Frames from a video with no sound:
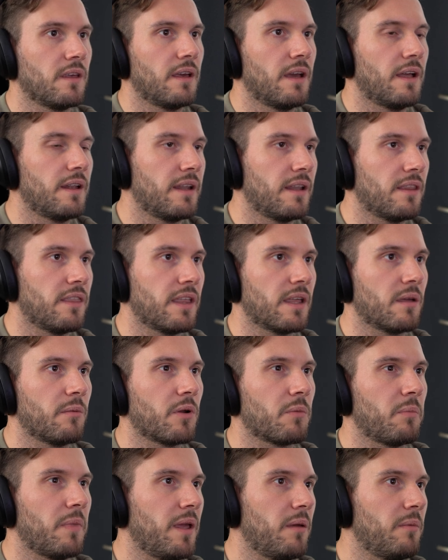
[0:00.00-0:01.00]
And then thinking
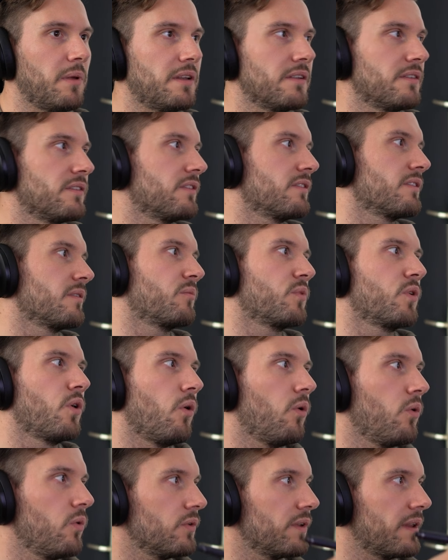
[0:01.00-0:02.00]
about maybe this is some
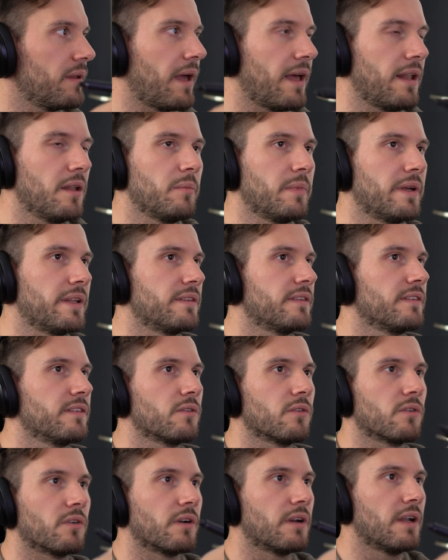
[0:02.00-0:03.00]
gold elements,
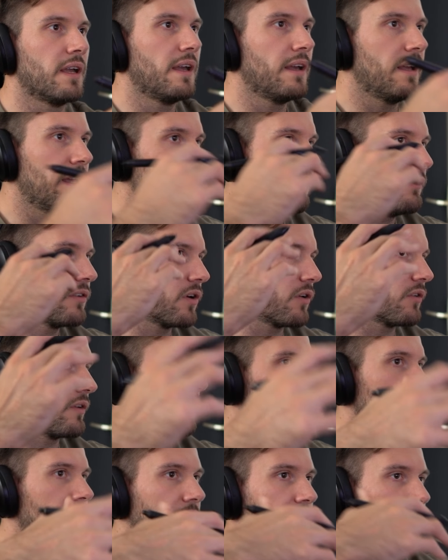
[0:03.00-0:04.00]
or even
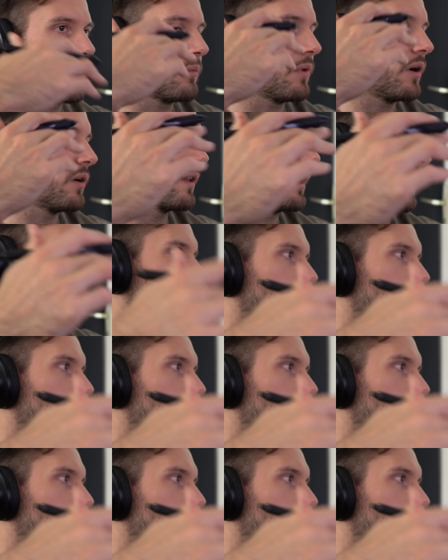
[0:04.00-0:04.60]
already thinking about like